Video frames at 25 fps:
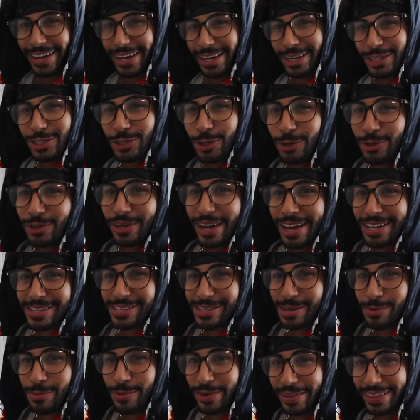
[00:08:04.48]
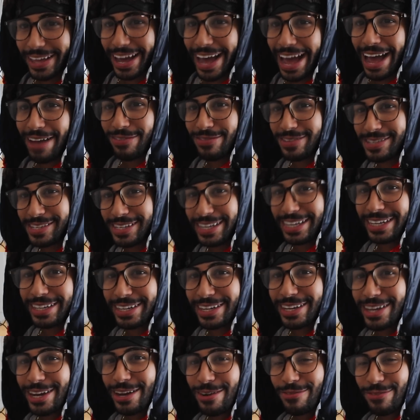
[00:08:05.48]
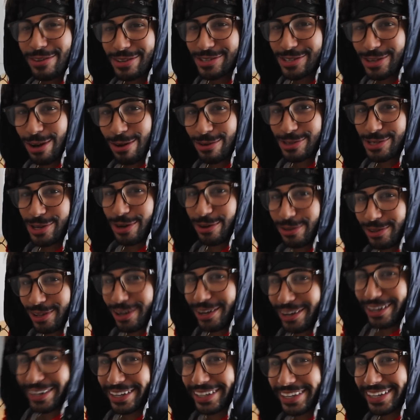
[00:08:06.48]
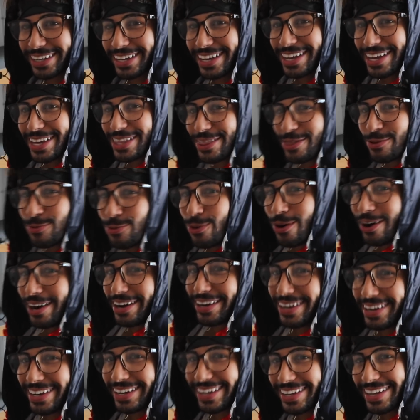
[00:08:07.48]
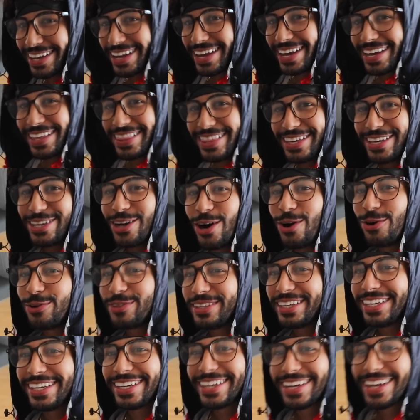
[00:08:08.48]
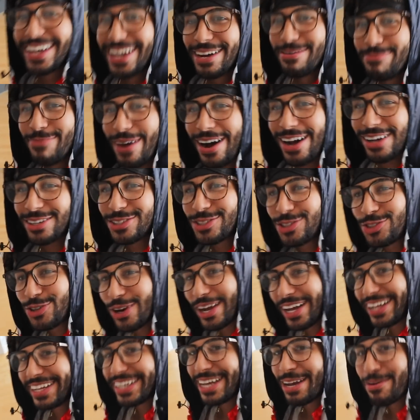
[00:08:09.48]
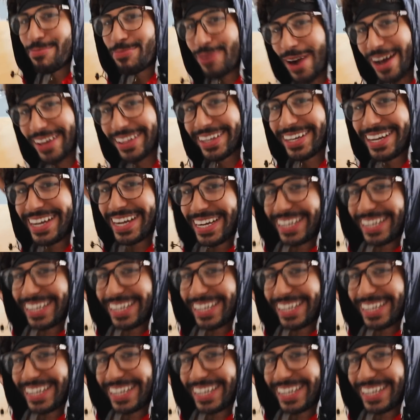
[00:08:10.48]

I gotta show you guys someone that I haven't seen for so long. The one, the only, my Australian brother,